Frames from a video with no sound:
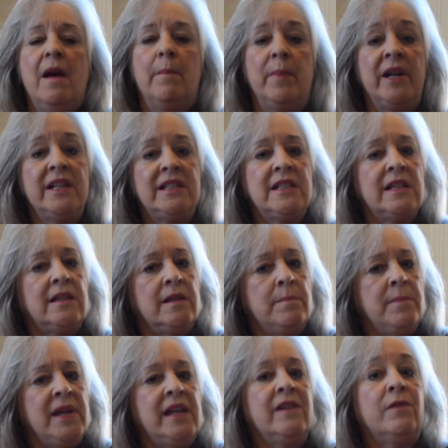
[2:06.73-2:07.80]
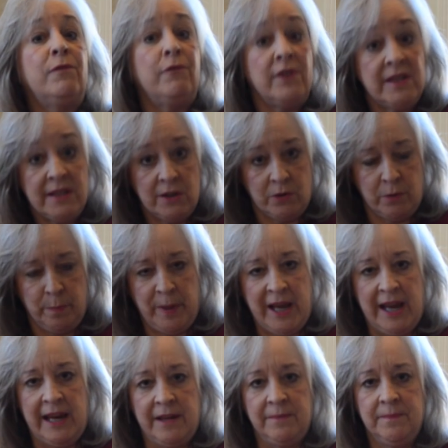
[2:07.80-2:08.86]
but it's a lament of physical
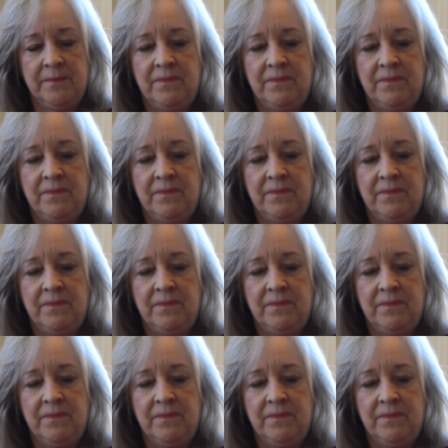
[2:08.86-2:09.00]
pain.